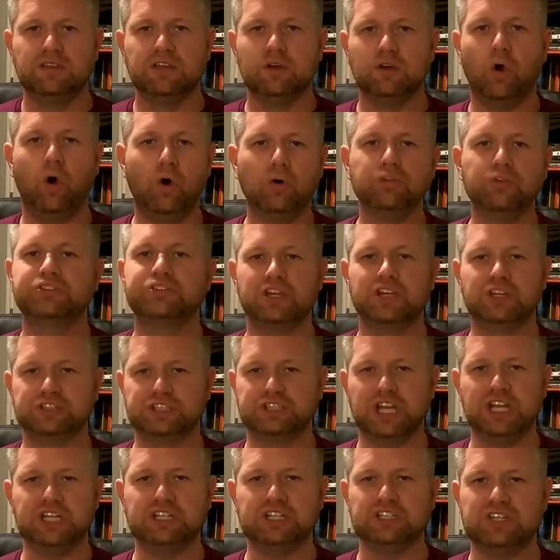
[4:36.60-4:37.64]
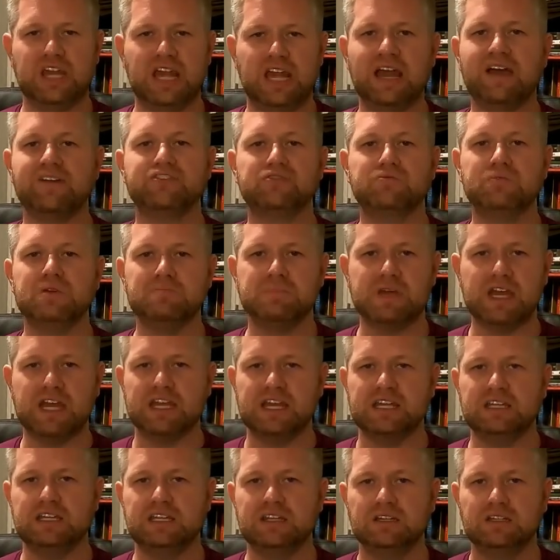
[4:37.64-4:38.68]
That wholesale changes have to be
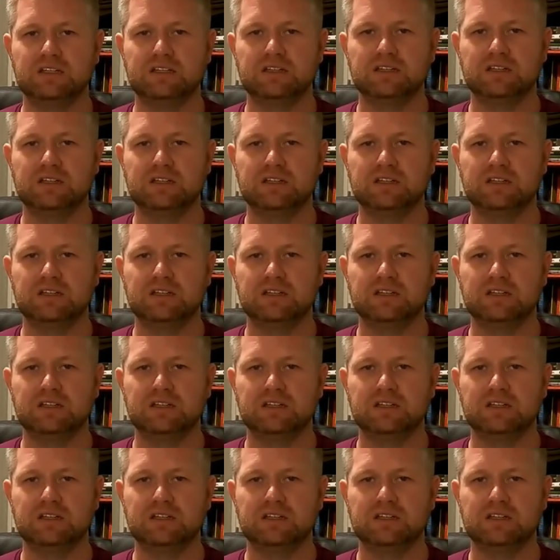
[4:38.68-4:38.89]
made.